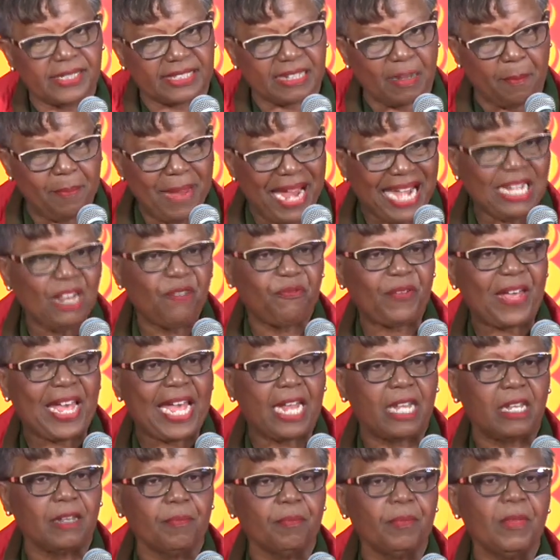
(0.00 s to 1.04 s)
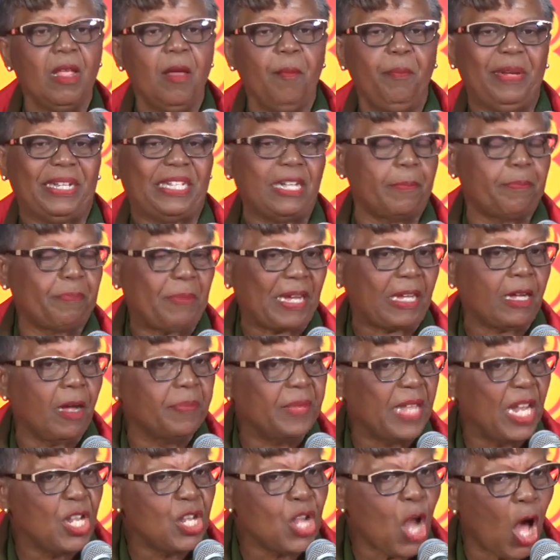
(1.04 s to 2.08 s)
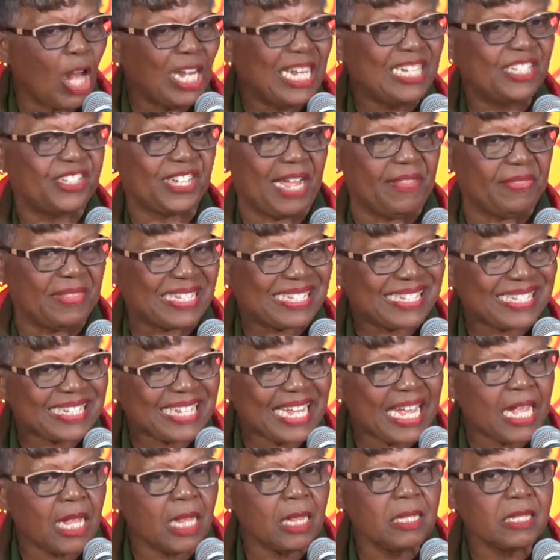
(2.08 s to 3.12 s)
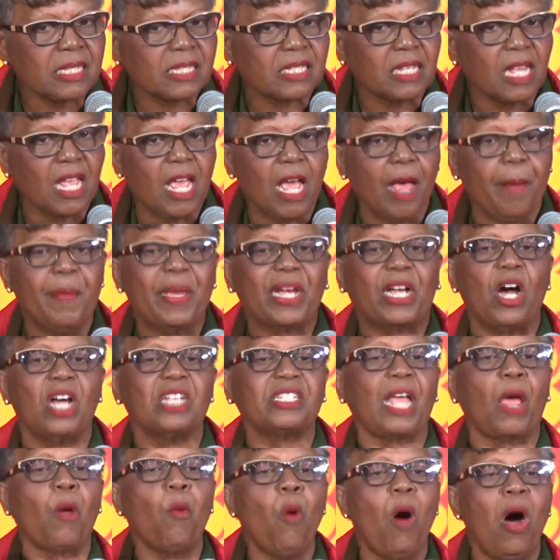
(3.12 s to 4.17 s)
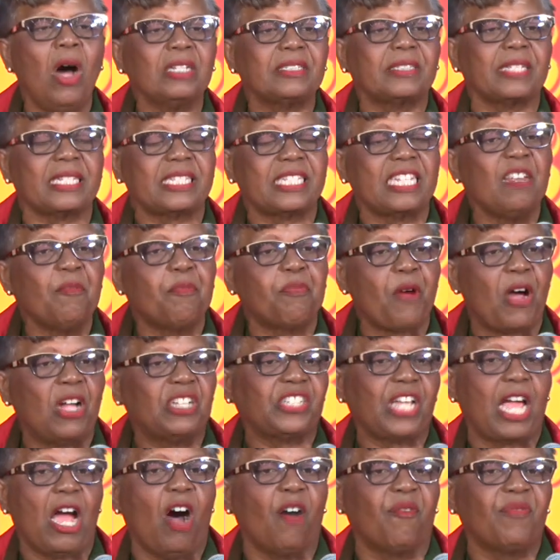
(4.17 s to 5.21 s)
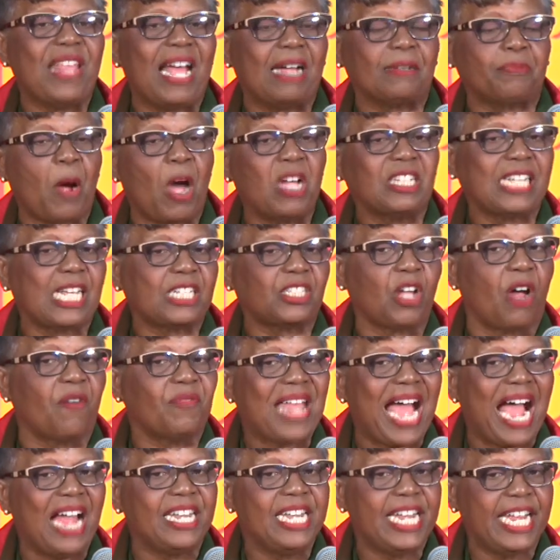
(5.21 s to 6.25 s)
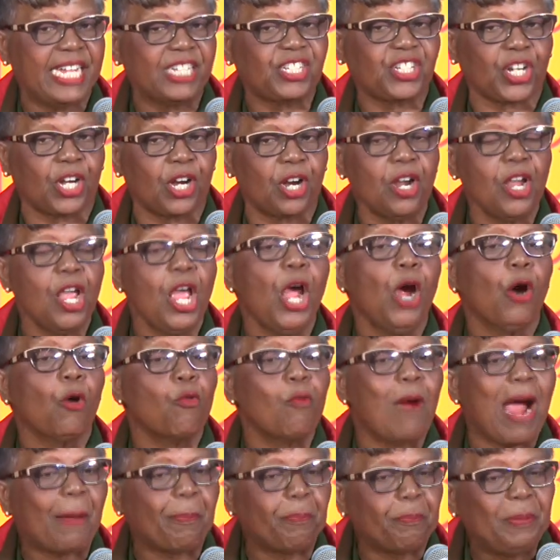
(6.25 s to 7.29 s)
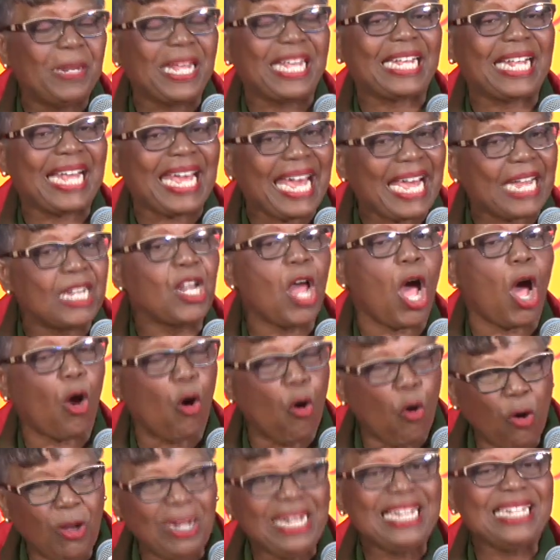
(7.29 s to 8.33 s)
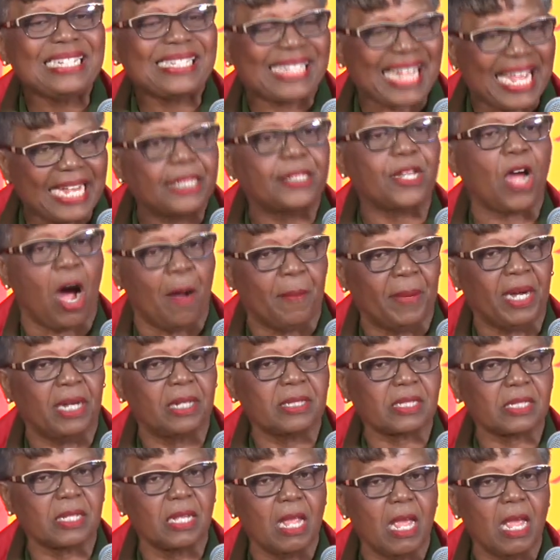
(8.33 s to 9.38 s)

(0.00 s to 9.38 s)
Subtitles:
to benefit, pick up the knowledge and the skills, because I want to see projects of that nature replicate not only St. Thomas,